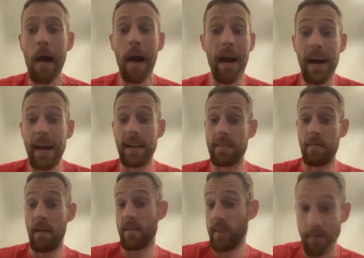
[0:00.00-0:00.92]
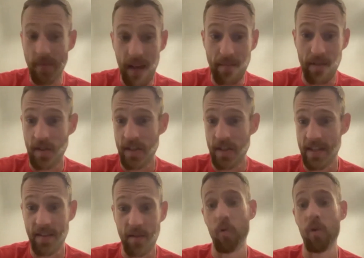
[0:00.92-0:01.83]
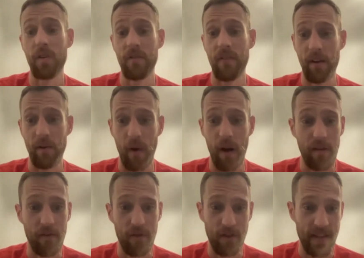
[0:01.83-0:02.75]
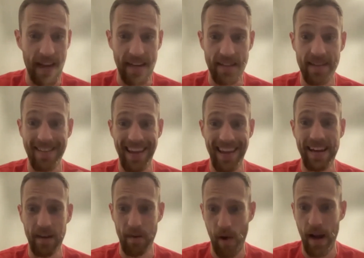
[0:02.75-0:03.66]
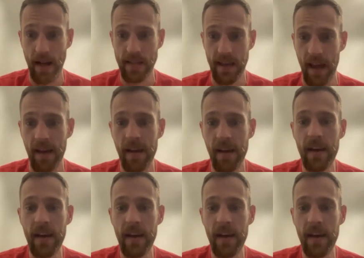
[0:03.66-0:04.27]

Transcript: and sometimes it just doesn't work very well for states like Nebraska.